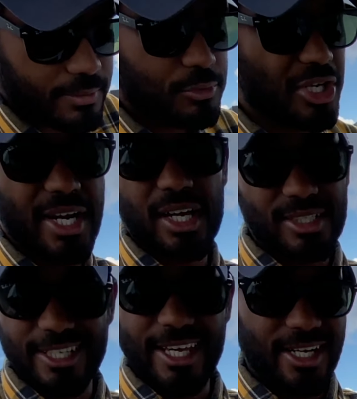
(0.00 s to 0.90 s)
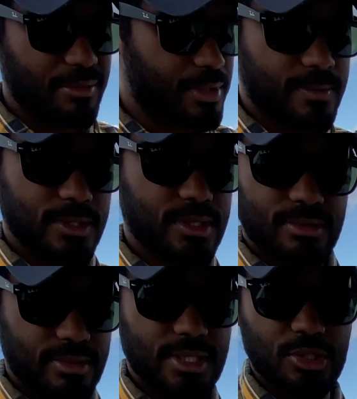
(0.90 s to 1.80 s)
Try not to get any bubbles.
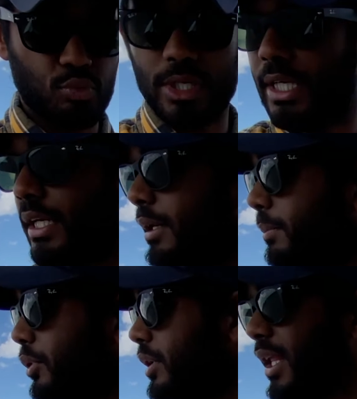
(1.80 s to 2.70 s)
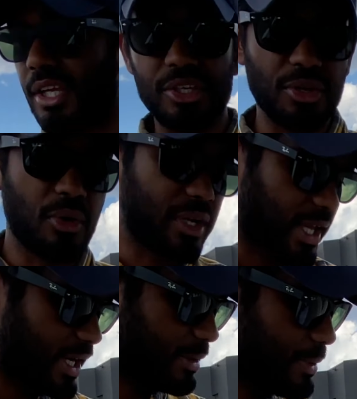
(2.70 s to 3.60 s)
This is really important that you don't
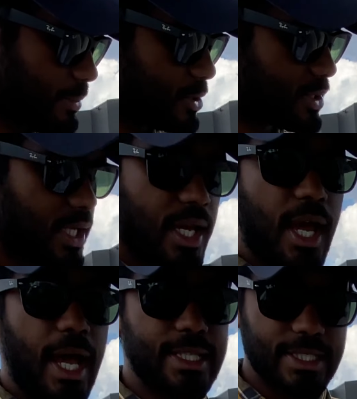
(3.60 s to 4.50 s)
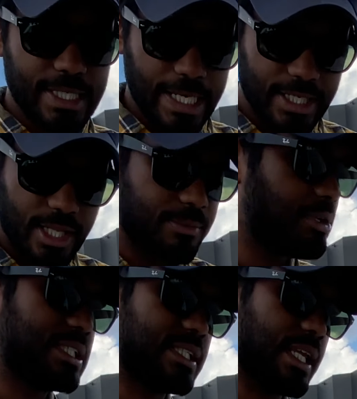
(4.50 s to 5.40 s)
get any bubbles. And then take another
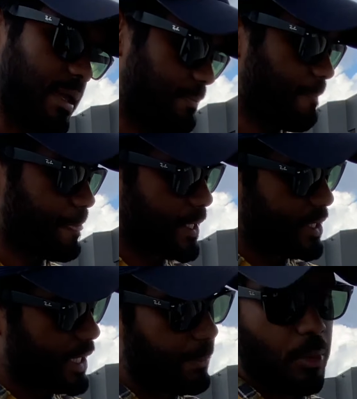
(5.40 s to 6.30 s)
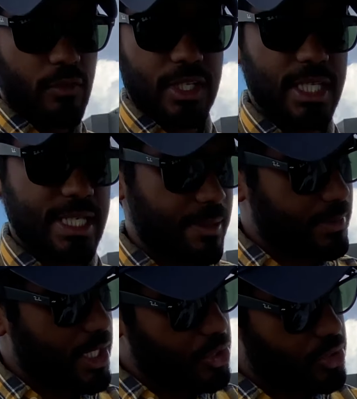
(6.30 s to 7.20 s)
piece of tape over the tape
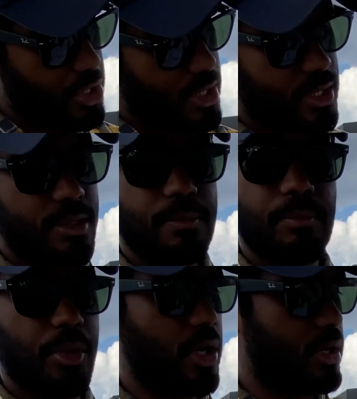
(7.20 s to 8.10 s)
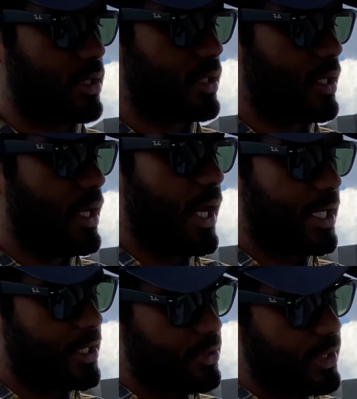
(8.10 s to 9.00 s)
that you just put on, and
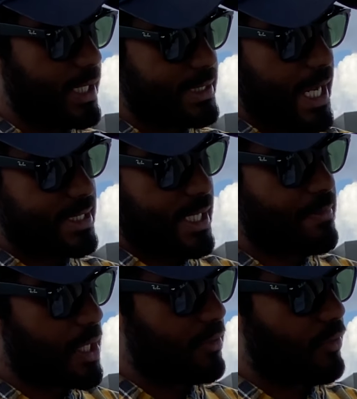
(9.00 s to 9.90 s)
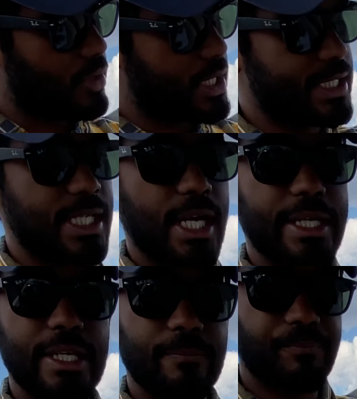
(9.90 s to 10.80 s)
then do the exact same thing for this
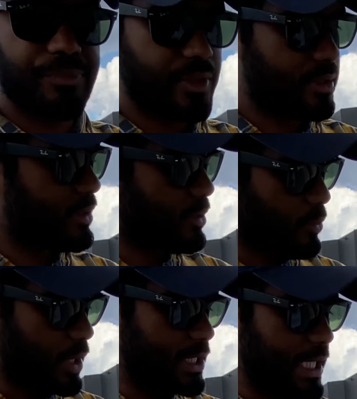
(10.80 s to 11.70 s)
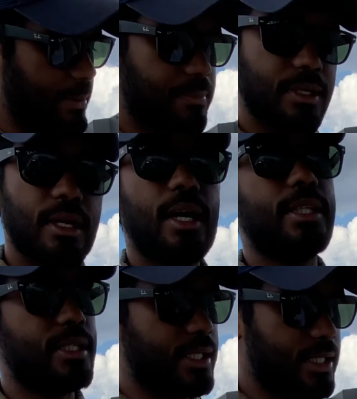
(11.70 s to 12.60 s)
side. One tape and
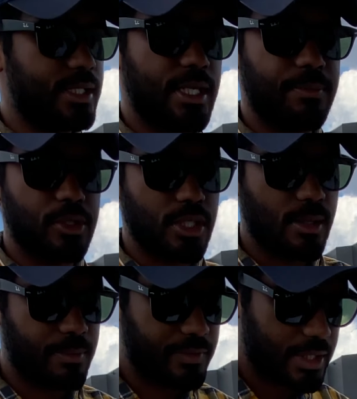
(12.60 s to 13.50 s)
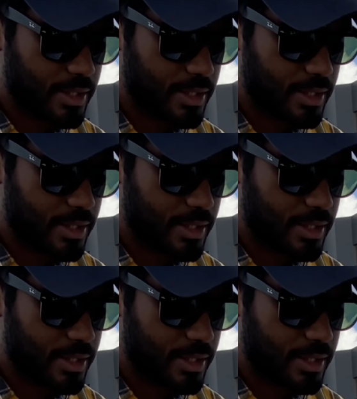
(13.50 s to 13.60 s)
then the other tape on top of it.